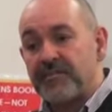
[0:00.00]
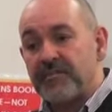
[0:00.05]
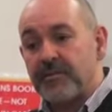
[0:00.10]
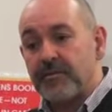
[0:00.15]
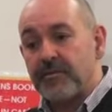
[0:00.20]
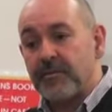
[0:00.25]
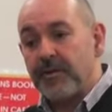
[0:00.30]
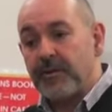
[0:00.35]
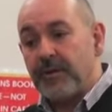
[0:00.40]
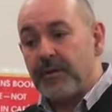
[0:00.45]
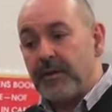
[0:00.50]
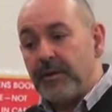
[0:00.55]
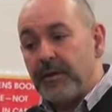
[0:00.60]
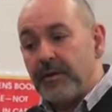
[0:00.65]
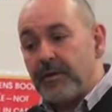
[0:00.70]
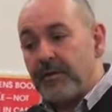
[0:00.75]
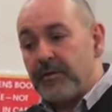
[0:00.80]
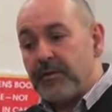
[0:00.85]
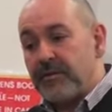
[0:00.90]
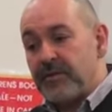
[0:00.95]
So
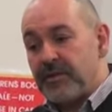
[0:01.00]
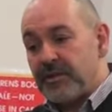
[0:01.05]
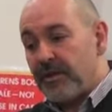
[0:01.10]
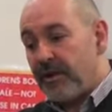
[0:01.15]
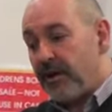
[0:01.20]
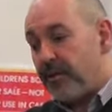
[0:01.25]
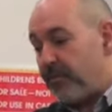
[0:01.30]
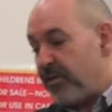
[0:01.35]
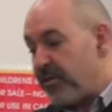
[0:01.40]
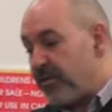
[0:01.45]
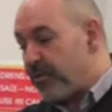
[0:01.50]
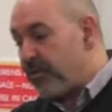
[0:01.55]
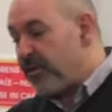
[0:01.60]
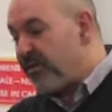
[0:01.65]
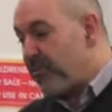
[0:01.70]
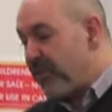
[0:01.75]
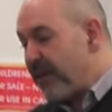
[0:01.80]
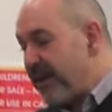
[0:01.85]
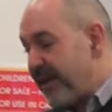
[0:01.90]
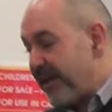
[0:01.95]
tonight we thought
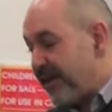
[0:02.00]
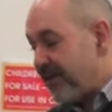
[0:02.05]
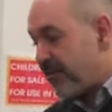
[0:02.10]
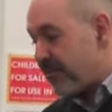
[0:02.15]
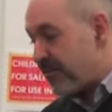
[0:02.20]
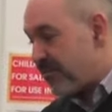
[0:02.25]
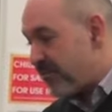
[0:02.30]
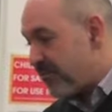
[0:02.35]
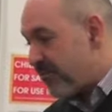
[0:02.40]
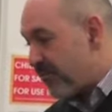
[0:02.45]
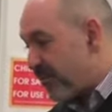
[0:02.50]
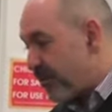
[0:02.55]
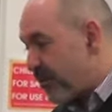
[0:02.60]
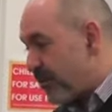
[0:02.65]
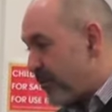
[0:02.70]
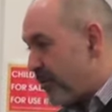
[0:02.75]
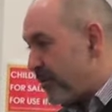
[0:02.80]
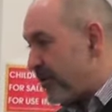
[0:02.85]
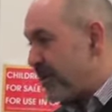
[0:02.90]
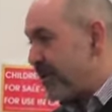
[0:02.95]
if we laid on some
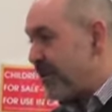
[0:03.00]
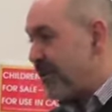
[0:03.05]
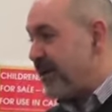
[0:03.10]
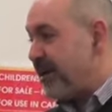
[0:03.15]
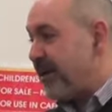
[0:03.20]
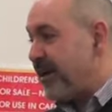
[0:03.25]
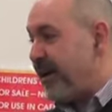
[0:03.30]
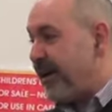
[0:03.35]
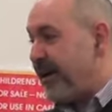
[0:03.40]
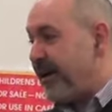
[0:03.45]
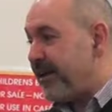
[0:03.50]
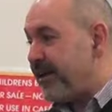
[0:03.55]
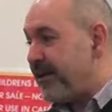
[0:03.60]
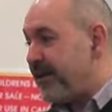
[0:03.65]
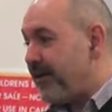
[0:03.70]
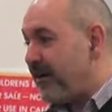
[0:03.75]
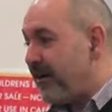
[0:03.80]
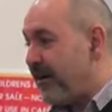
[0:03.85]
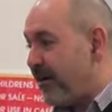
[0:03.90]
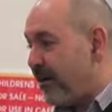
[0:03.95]
food,
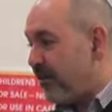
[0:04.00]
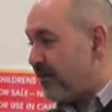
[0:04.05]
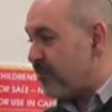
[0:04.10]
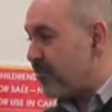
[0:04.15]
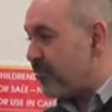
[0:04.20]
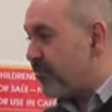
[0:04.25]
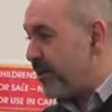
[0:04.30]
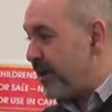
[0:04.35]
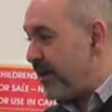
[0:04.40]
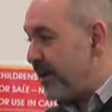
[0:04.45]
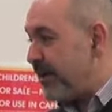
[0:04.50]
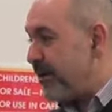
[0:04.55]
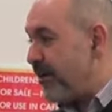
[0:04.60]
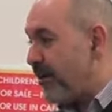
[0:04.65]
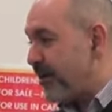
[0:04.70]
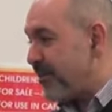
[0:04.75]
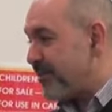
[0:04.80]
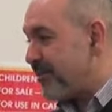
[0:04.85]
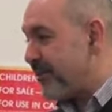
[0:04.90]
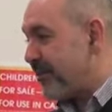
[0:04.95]
and I asked really
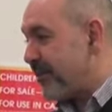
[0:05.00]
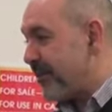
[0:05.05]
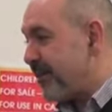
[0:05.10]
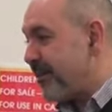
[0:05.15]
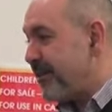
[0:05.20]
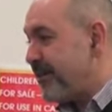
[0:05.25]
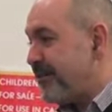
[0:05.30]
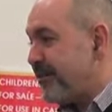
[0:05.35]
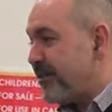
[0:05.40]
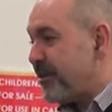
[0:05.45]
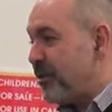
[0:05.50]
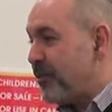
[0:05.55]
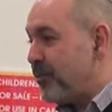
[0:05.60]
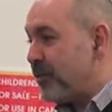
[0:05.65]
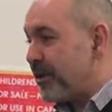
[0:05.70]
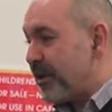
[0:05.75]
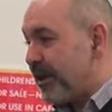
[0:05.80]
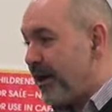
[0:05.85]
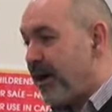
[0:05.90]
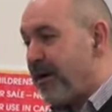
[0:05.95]
nicely that you
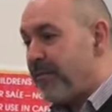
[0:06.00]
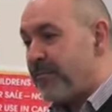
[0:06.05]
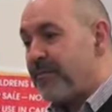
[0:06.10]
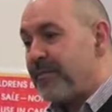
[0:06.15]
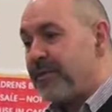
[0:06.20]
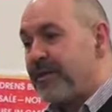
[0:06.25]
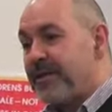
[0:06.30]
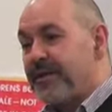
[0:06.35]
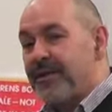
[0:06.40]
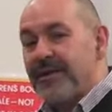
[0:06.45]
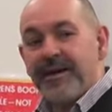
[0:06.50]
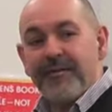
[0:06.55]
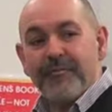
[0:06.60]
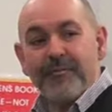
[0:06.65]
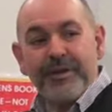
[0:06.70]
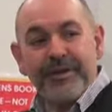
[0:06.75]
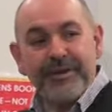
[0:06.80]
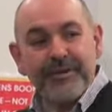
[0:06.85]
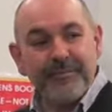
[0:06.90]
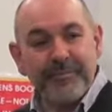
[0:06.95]
would come
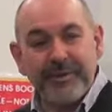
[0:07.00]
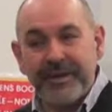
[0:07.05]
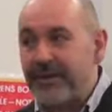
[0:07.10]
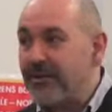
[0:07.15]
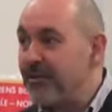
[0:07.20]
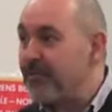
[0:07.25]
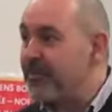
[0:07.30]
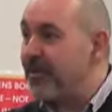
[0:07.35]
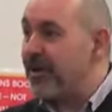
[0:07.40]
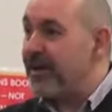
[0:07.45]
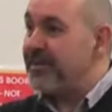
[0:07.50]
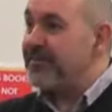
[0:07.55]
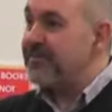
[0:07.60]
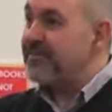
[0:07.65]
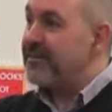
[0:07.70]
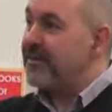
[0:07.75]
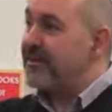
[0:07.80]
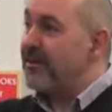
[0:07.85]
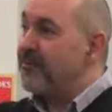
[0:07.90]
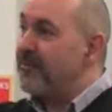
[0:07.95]
and we could pick your
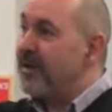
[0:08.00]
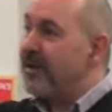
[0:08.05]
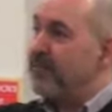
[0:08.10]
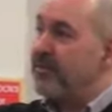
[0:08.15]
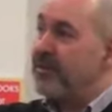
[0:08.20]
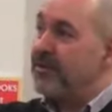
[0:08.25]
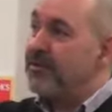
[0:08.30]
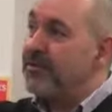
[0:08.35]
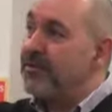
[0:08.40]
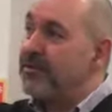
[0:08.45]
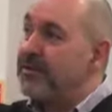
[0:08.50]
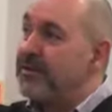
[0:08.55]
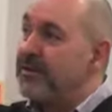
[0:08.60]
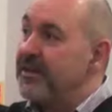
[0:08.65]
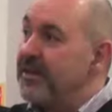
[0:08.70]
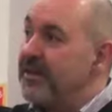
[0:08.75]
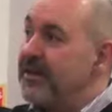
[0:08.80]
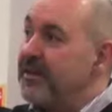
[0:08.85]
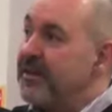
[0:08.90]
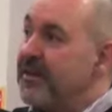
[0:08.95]
brains and, you know, maybe
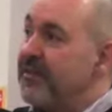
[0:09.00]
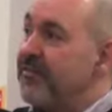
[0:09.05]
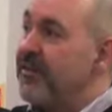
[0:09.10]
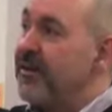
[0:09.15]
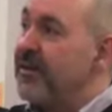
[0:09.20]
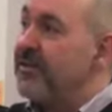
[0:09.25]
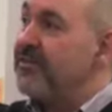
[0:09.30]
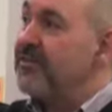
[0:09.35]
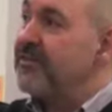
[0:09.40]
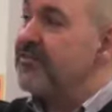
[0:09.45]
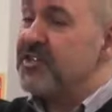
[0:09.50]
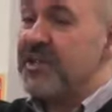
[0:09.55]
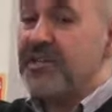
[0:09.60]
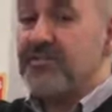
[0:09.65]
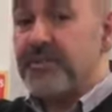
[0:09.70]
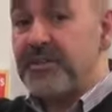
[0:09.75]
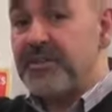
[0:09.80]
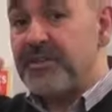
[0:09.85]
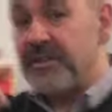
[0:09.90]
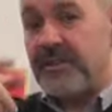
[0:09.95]
give us,
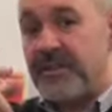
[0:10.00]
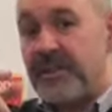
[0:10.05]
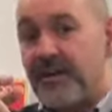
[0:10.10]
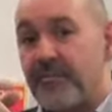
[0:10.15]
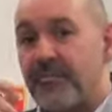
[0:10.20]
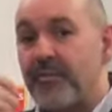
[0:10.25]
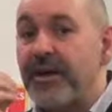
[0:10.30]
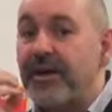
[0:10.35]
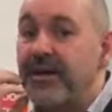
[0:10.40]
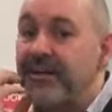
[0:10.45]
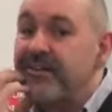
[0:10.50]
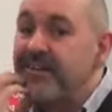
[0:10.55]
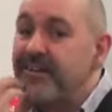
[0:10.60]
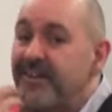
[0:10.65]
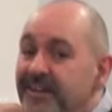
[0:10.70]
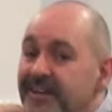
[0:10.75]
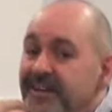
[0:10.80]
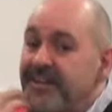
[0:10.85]
Jasmine's going to come round